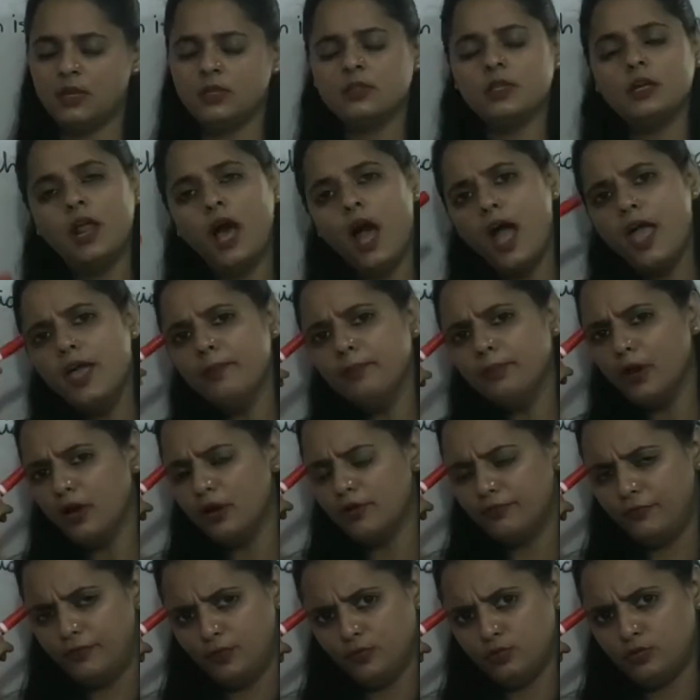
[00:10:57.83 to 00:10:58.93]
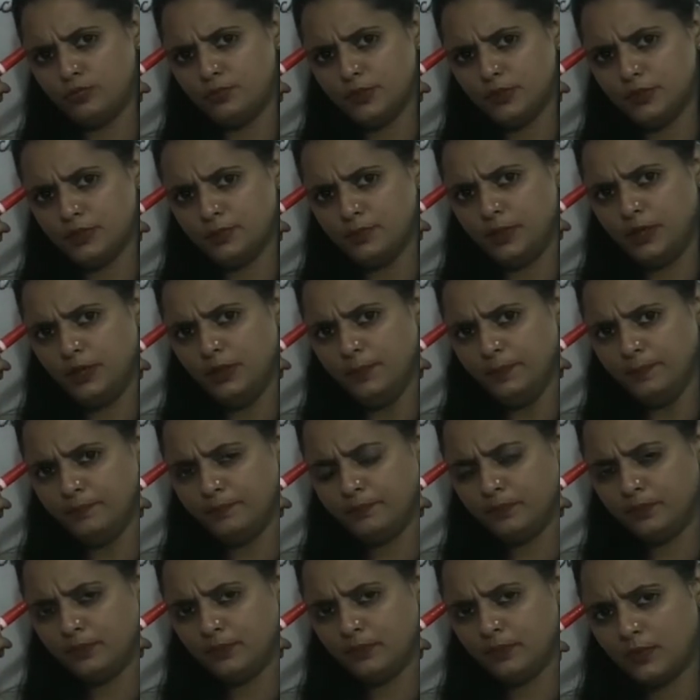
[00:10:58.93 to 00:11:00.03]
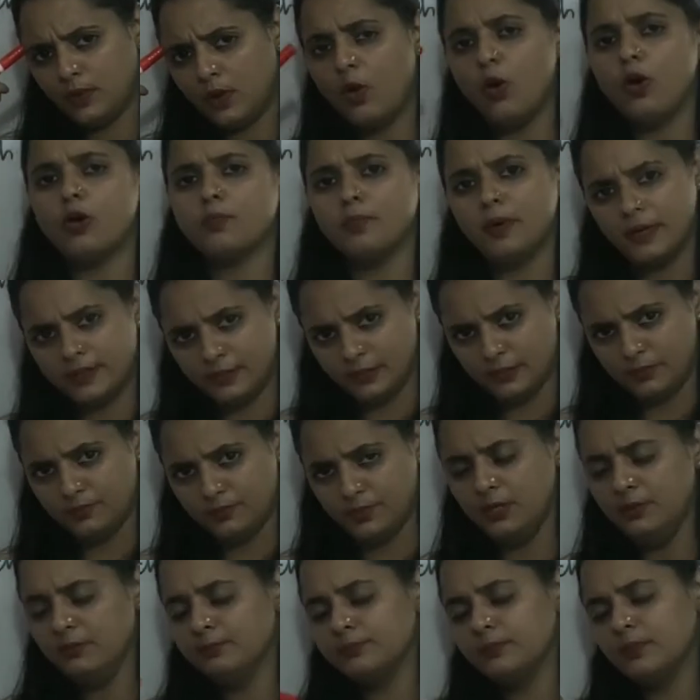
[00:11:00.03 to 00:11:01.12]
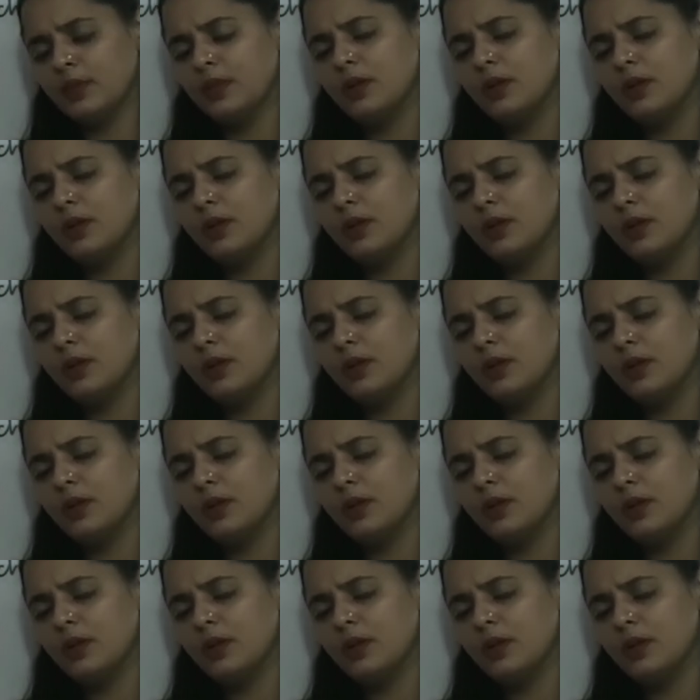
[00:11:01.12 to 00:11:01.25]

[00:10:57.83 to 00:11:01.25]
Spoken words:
that I am confused, Mr. B or Master B.